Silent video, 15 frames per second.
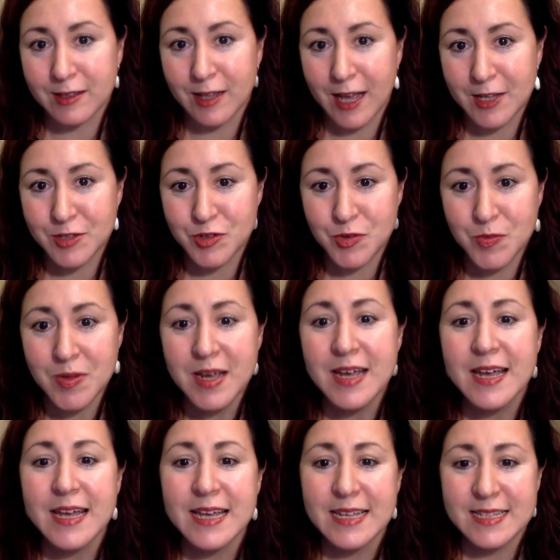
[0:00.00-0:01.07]
classroom,
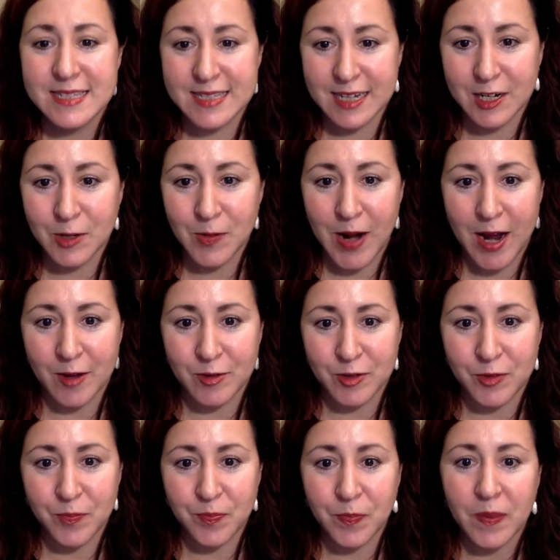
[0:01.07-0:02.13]
stick around.